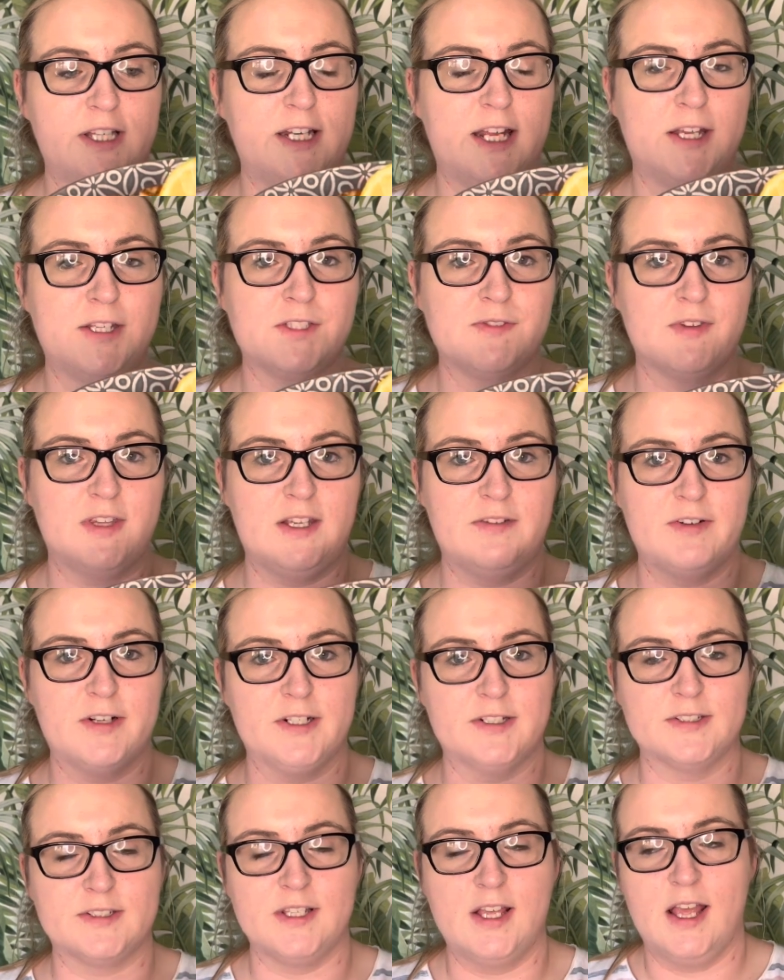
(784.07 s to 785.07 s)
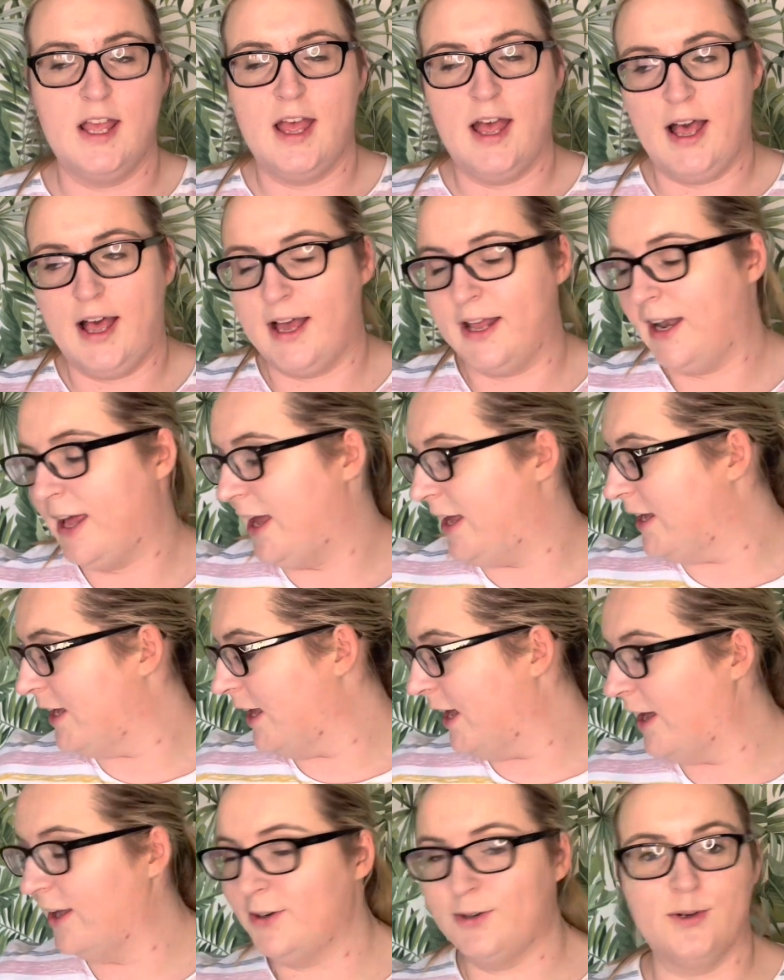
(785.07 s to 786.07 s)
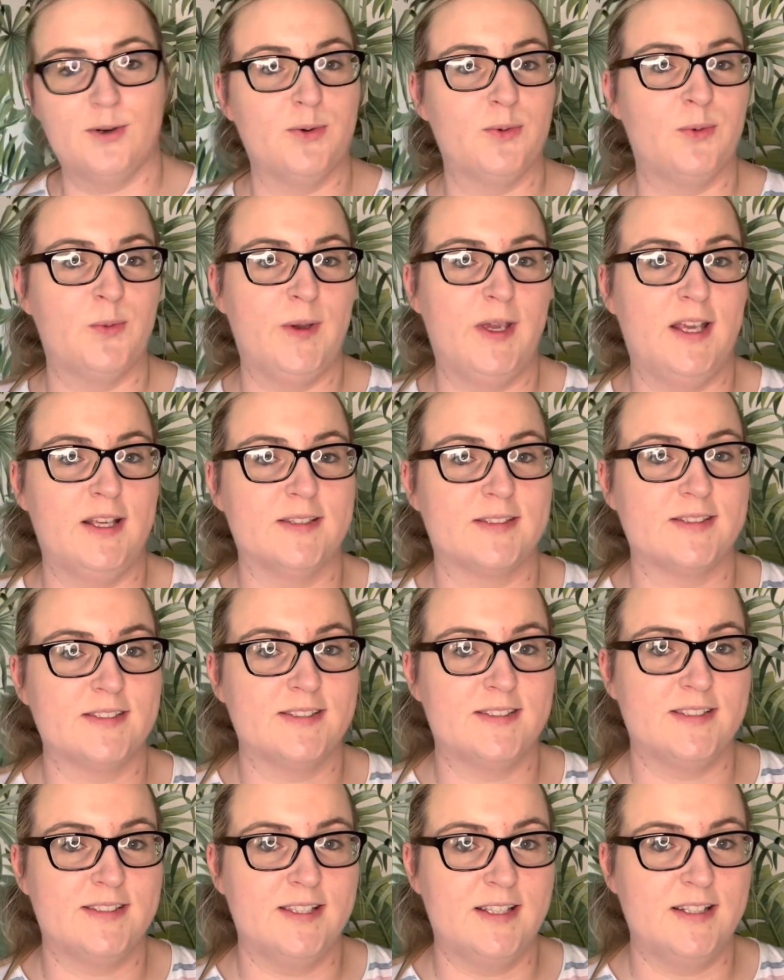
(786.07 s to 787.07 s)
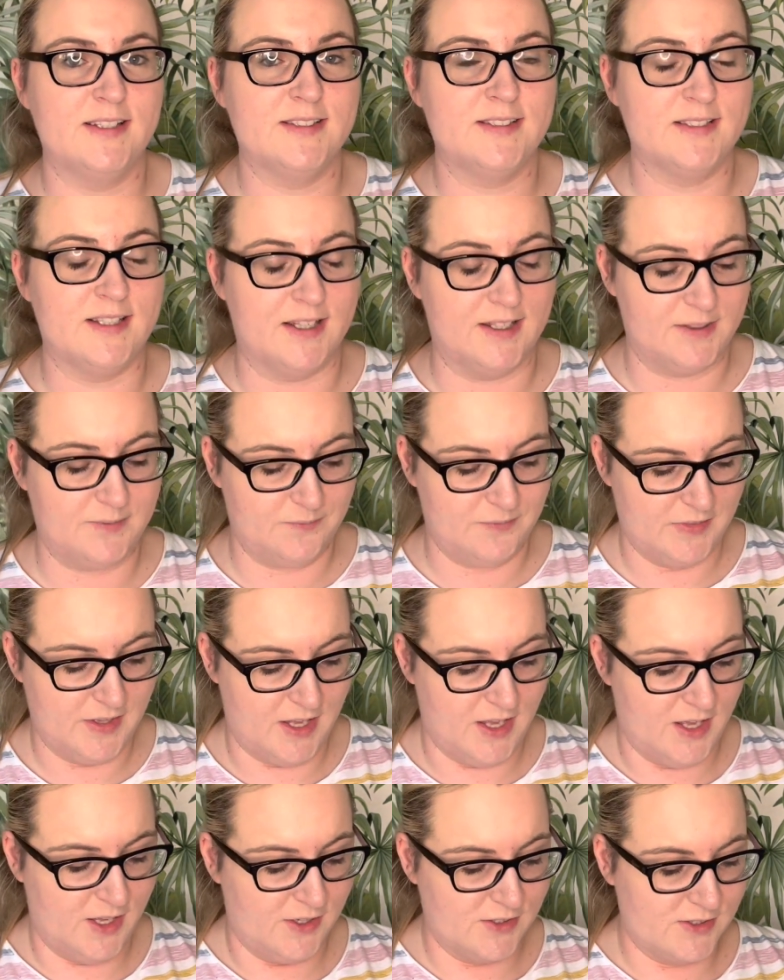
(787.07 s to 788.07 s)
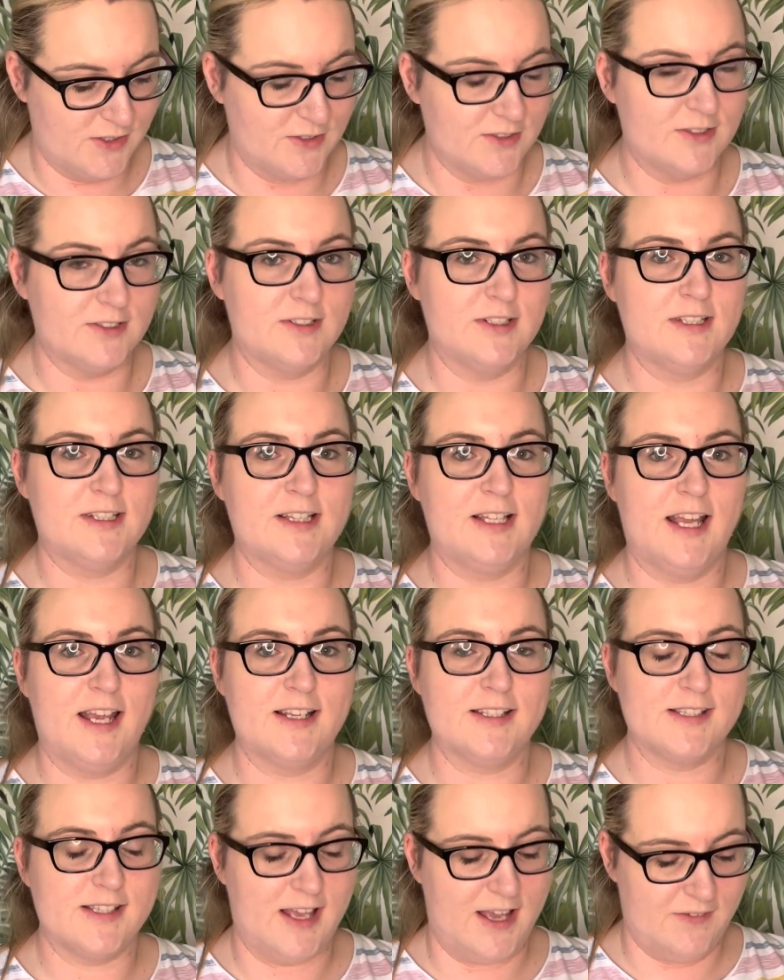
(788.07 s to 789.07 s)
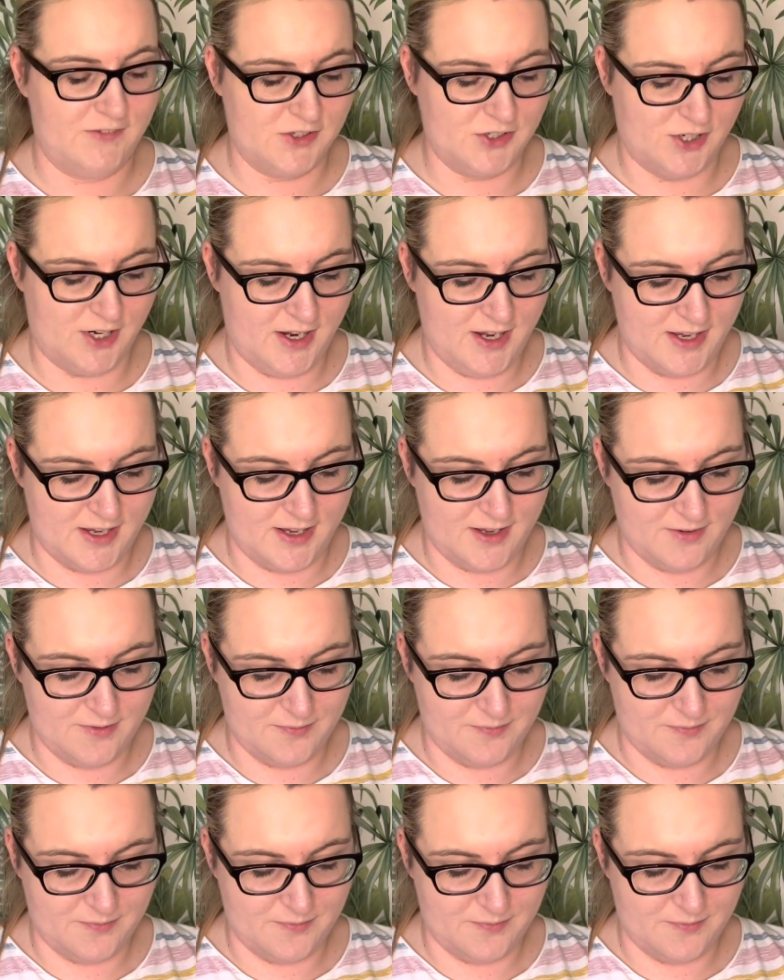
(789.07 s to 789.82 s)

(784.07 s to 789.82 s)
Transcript: nice flavours, and I cannot wait to taste it. So let's have a try.